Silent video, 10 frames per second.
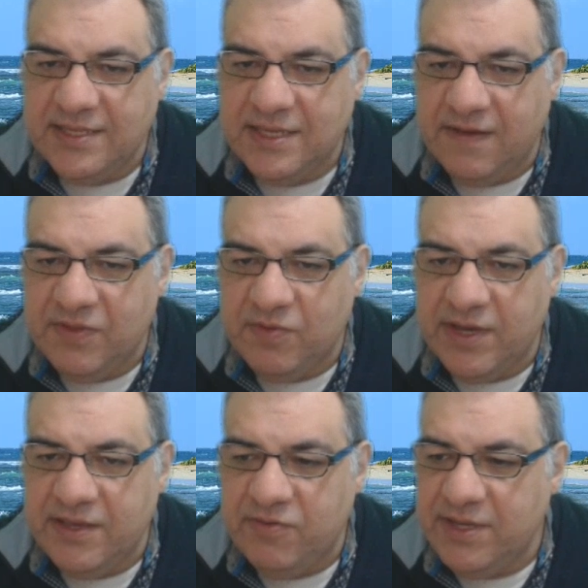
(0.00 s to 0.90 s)
out of the
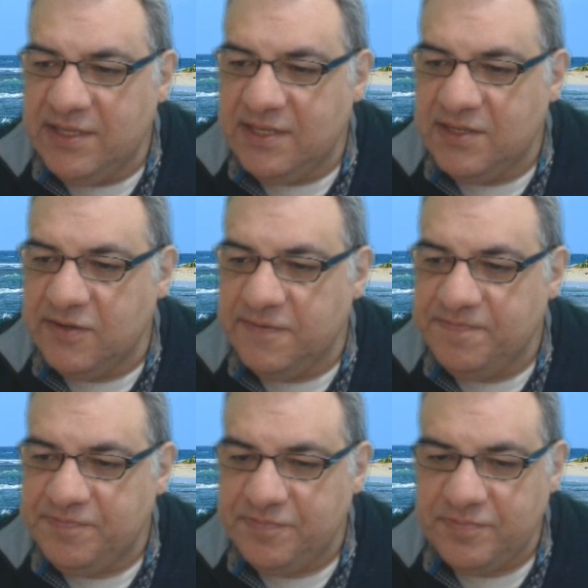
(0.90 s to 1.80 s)
way, queen d2,
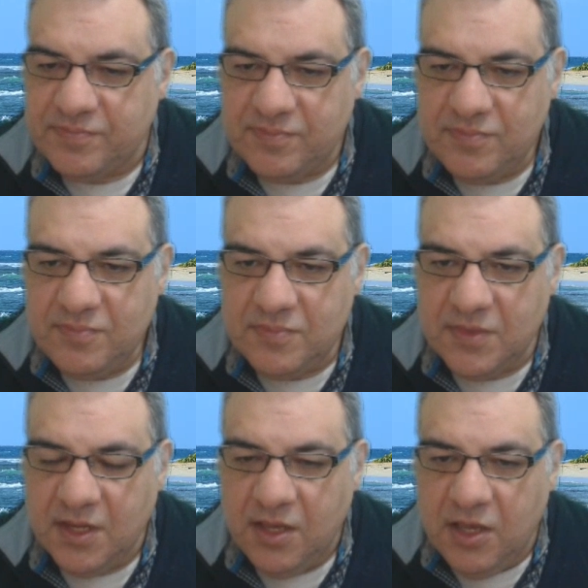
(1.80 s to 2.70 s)

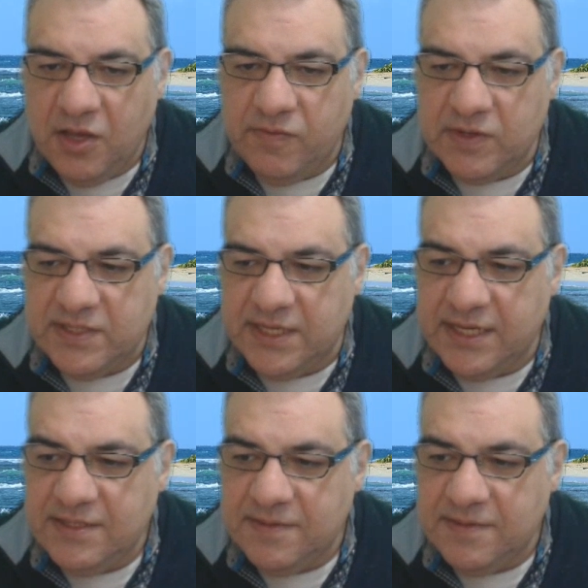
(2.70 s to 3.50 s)
rook c8.